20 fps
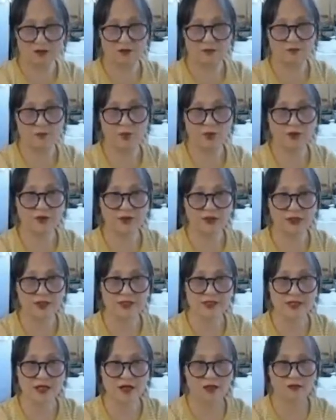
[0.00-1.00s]
put
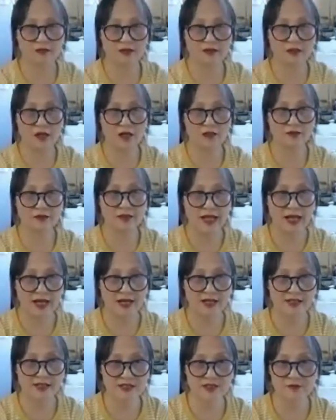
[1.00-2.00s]
this on
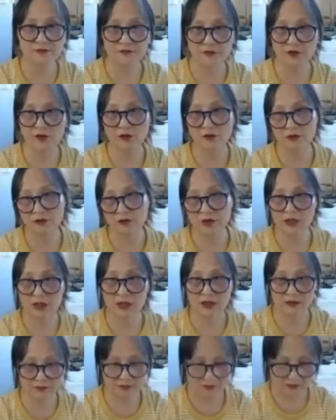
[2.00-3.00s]
desk, feel
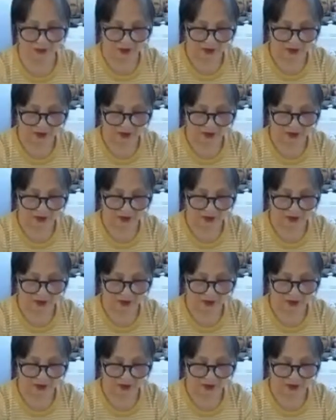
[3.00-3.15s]
and